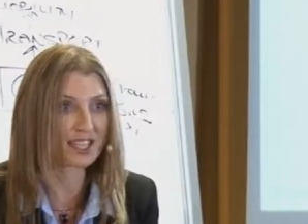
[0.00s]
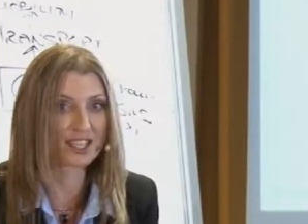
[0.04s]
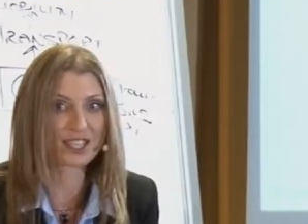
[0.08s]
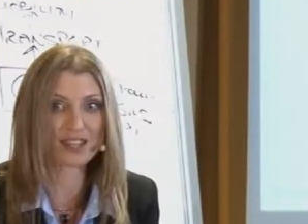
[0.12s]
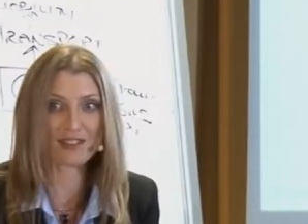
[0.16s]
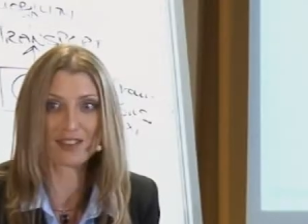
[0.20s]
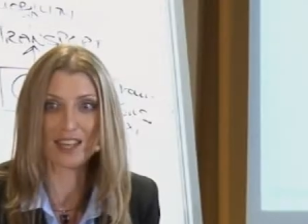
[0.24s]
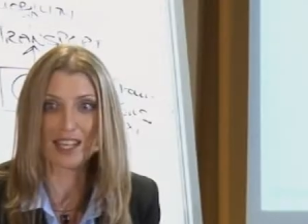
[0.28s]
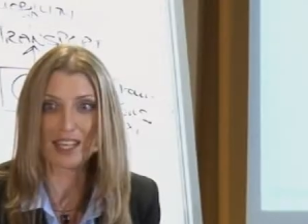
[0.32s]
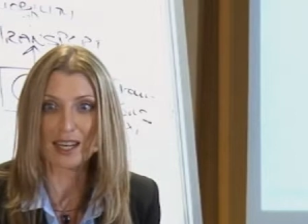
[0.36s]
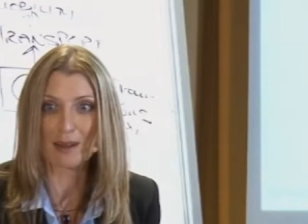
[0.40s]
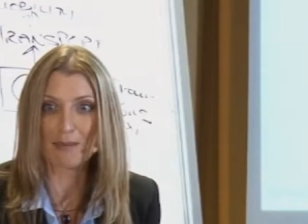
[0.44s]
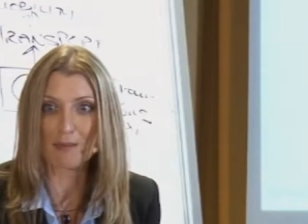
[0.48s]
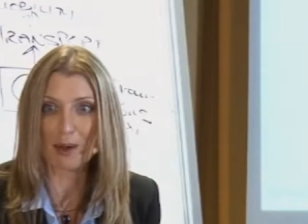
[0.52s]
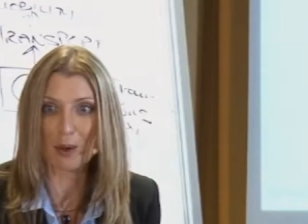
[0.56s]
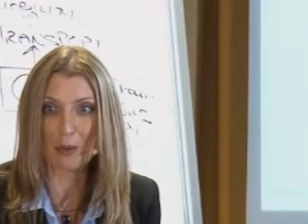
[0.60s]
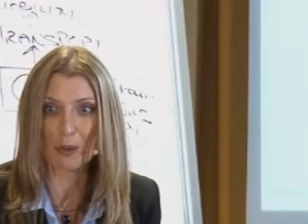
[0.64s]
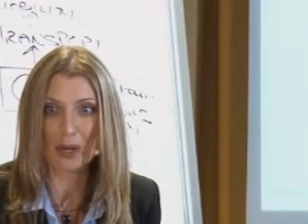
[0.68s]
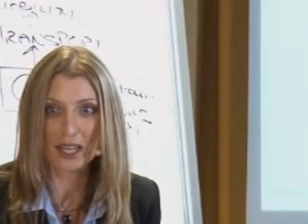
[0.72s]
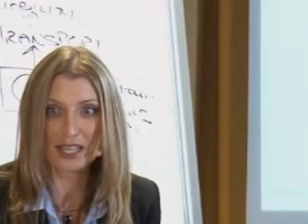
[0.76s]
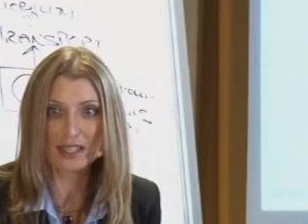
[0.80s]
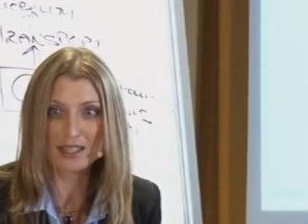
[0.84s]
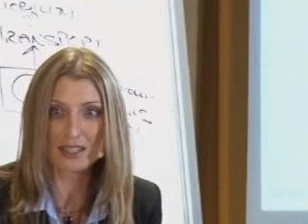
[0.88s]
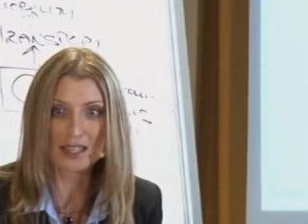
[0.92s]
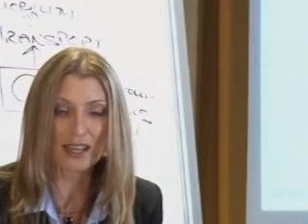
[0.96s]
us to have that done by
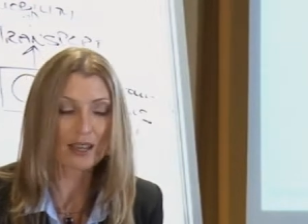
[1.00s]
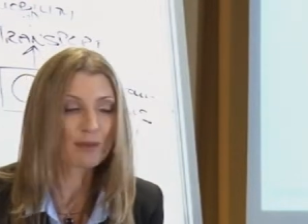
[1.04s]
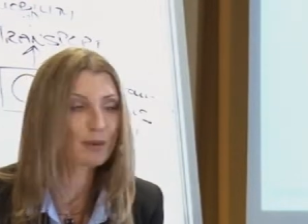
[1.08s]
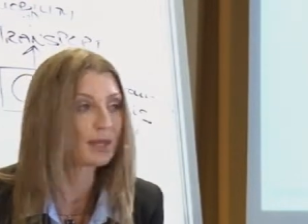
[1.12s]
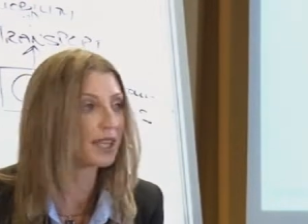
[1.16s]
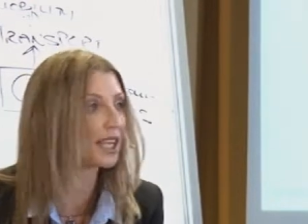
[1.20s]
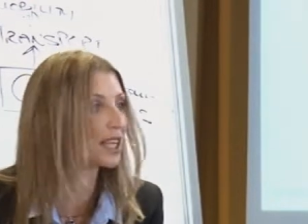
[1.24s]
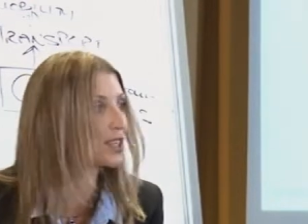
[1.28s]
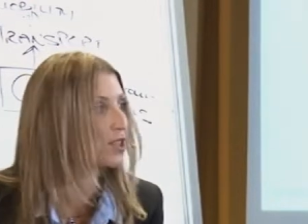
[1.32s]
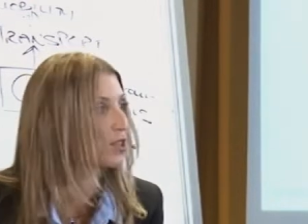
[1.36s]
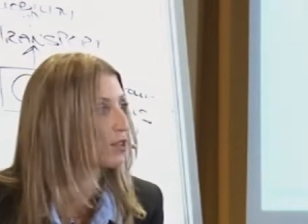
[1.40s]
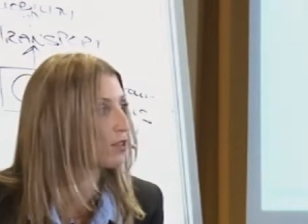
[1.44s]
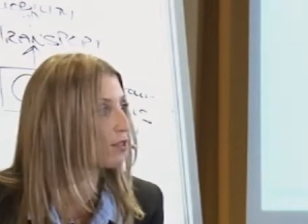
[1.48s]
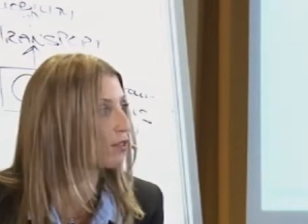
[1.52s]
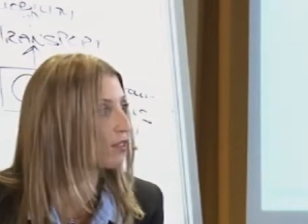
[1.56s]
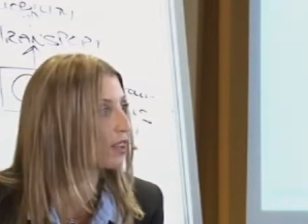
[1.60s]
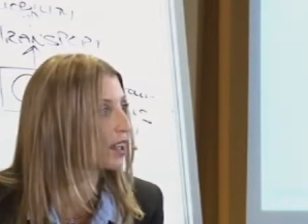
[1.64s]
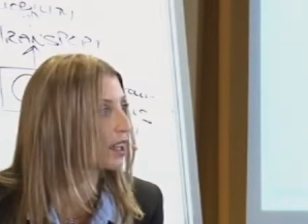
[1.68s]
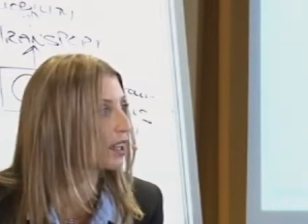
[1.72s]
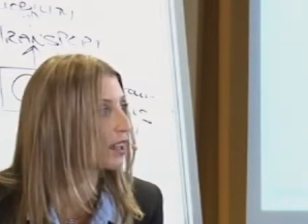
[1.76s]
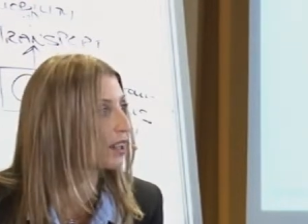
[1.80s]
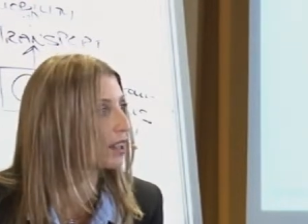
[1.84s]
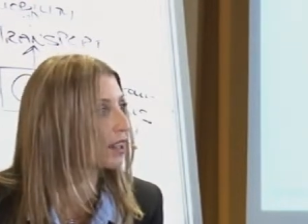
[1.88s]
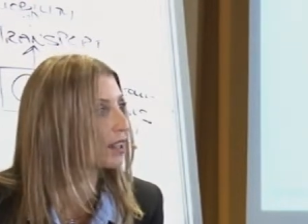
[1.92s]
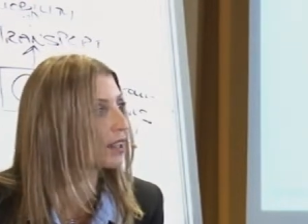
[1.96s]
Wednesday. I mean, that's not
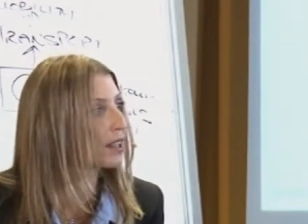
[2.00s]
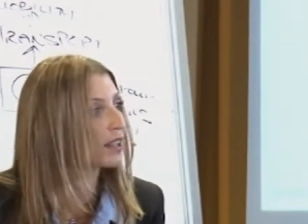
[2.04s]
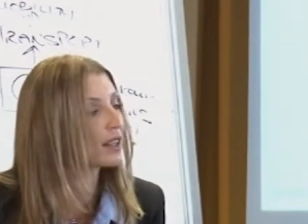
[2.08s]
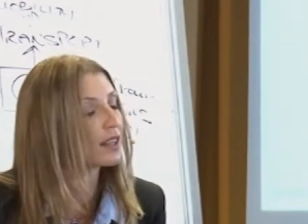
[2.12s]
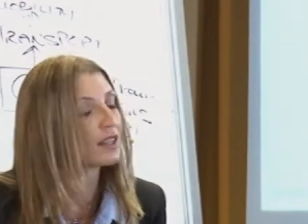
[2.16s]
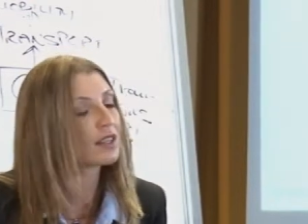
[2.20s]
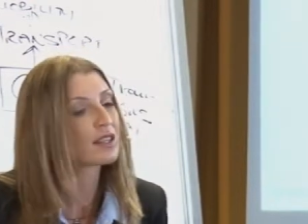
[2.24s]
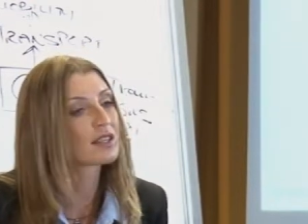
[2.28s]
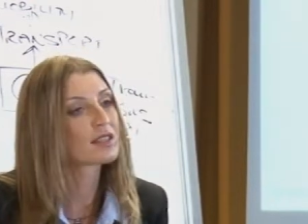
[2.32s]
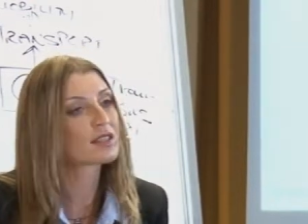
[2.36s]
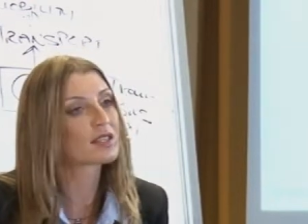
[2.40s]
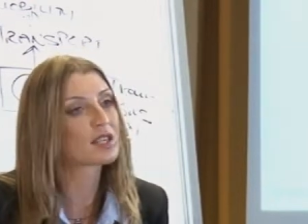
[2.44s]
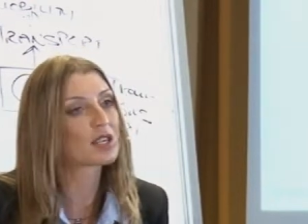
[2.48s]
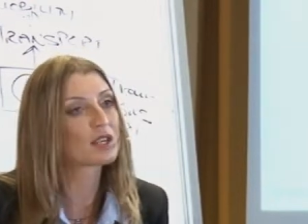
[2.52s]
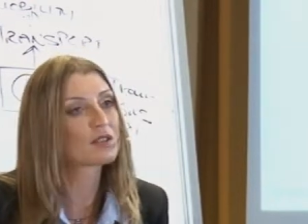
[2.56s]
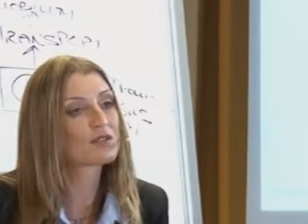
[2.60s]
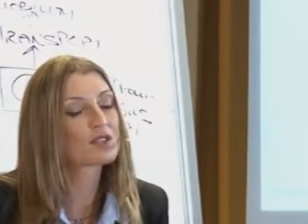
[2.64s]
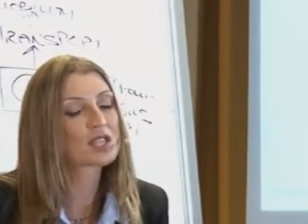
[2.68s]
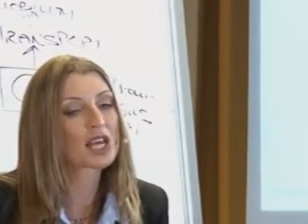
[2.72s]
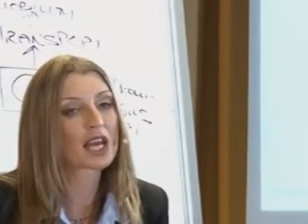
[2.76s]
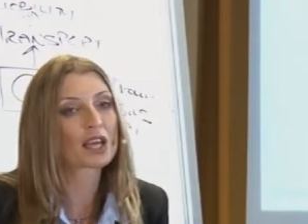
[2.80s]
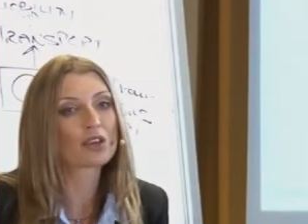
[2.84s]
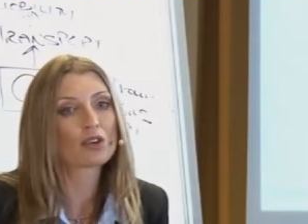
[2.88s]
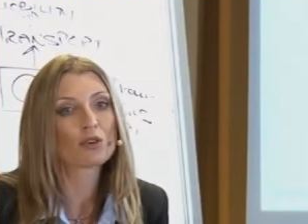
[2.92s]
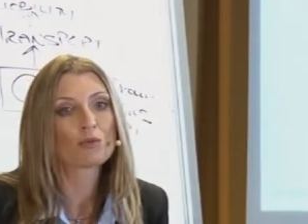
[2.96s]
fair. Instead of
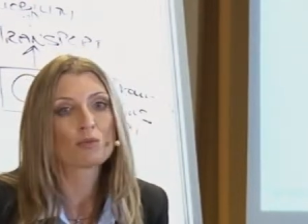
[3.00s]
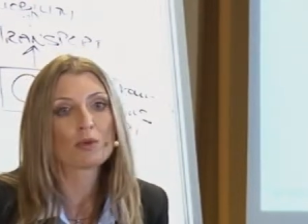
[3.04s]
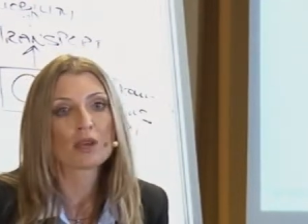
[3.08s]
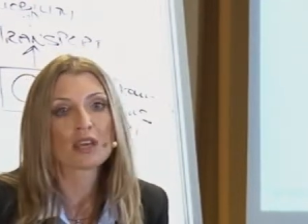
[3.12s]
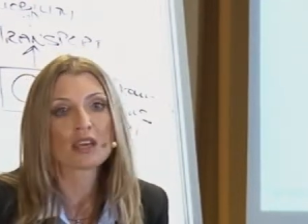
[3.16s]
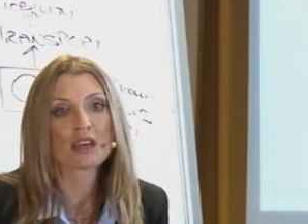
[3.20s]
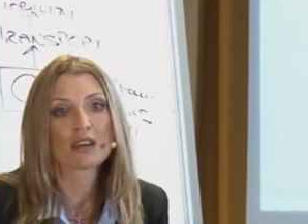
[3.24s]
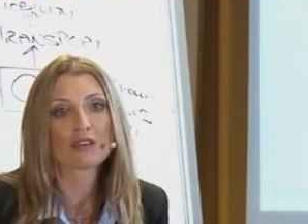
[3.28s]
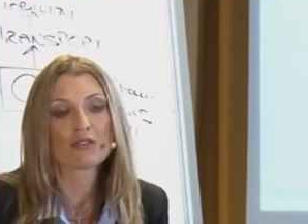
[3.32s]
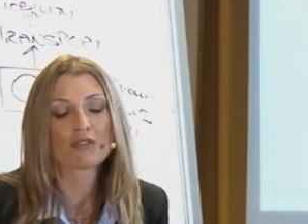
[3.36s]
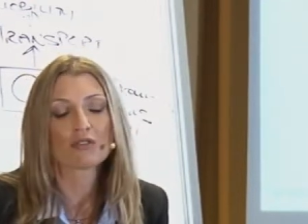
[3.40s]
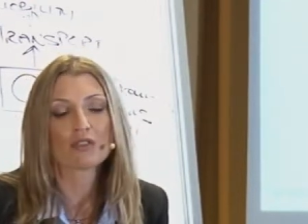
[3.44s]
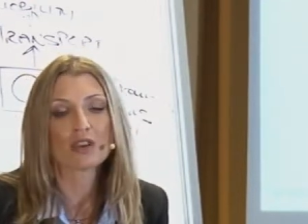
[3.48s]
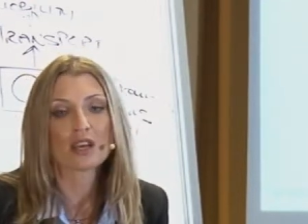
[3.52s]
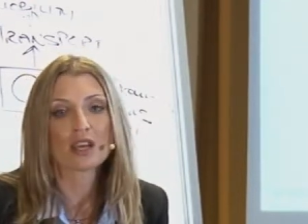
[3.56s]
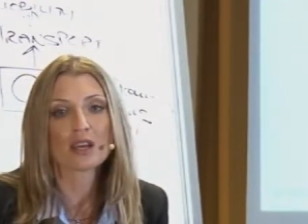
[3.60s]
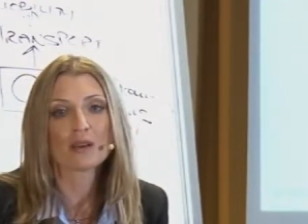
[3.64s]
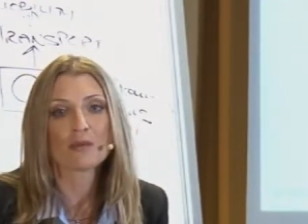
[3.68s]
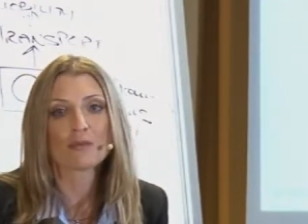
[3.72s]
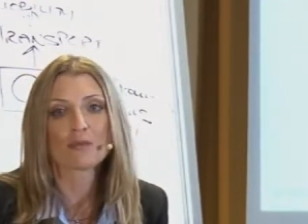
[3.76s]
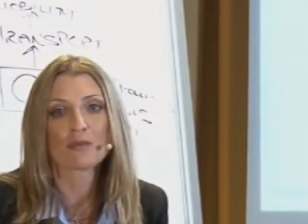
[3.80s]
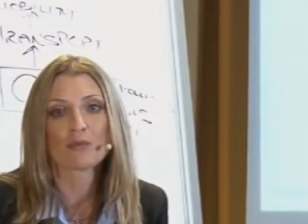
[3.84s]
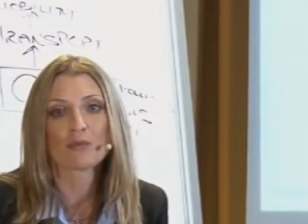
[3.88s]
saying you're being unfair,